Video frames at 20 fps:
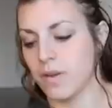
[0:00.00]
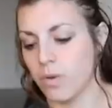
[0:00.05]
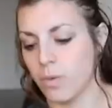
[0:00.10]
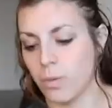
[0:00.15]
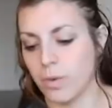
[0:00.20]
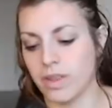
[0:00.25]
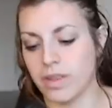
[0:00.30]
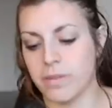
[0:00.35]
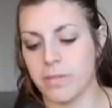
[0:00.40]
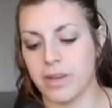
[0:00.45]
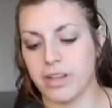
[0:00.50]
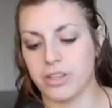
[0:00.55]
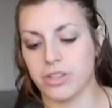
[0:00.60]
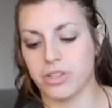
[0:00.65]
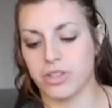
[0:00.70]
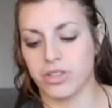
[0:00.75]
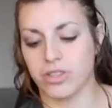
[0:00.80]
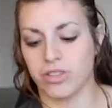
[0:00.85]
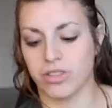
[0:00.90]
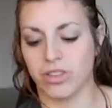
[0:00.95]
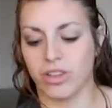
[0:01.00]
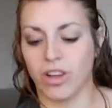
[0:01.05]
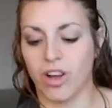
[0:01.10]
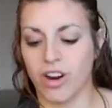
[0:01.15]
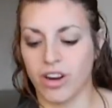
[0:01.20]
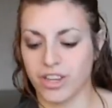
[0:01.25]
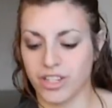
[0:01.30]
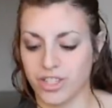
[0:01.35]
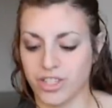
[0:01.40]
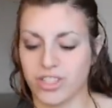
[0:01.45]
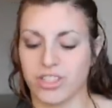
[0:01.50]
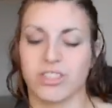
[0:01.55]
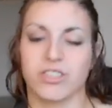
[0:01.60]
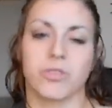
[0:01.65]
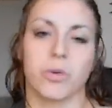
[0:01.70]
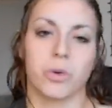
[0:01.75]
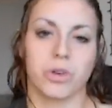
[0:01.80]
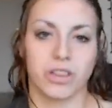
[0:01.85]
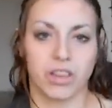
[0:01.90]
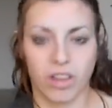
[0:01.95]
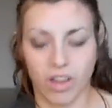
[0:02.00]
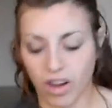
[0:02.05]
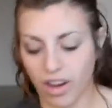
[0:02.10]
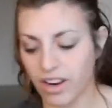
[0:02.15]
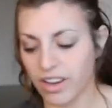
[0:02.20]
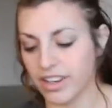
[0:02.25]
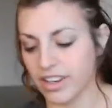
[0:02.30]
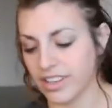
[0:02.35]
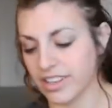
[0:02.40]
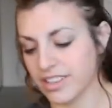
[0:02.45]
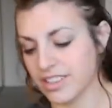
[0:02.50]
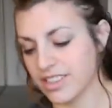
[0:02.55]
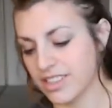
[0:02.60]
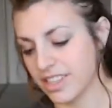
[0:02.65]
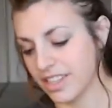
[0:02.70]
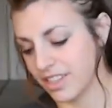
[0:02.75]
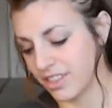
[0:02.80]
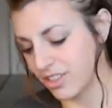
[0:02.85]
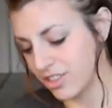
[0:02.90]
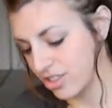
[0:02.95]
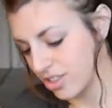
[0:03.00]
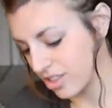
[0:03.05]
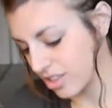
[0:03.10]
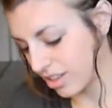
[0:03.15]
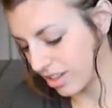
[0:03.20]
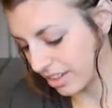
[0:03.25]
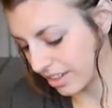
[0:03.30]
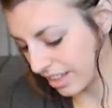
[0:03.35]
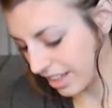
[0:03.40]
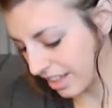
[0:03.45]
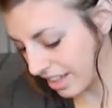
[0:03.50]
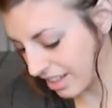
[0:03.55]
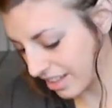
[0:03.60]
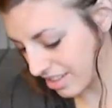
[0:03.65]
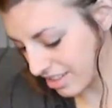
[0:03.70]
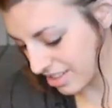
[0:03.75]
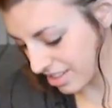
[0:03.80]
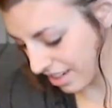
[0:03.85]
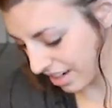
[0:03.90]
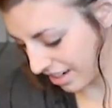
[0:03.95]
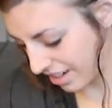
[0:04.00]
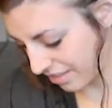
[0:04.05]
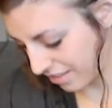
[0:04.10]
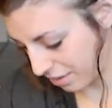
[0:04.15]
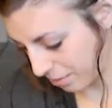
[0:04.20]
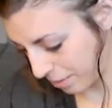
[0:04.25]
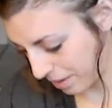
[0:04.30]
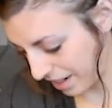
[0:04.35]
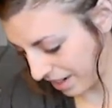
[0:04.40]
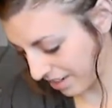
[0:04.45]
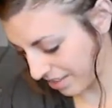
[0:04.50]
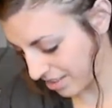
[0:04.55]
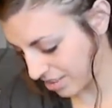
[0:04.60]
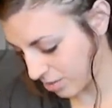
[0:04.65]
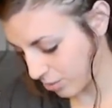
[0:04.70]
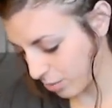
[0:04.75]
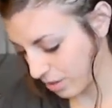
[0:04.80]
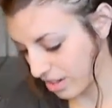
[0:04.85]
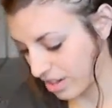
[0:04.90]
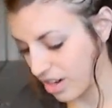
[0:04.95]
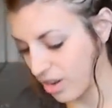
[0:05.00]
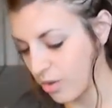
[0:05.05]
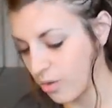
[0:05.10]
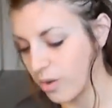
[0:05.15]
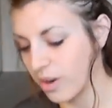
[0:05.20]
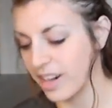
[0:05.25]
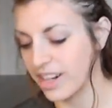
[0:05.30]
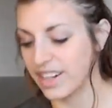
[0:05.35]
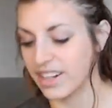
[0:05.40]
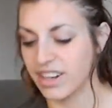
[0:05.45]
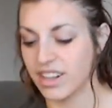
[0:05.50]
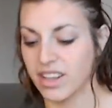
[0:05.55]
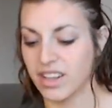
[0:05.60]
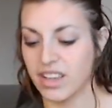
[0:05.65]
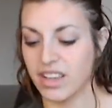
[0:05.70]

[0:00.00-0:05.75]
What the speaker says: with a much larger or longer stitch on the inside of your pants where no one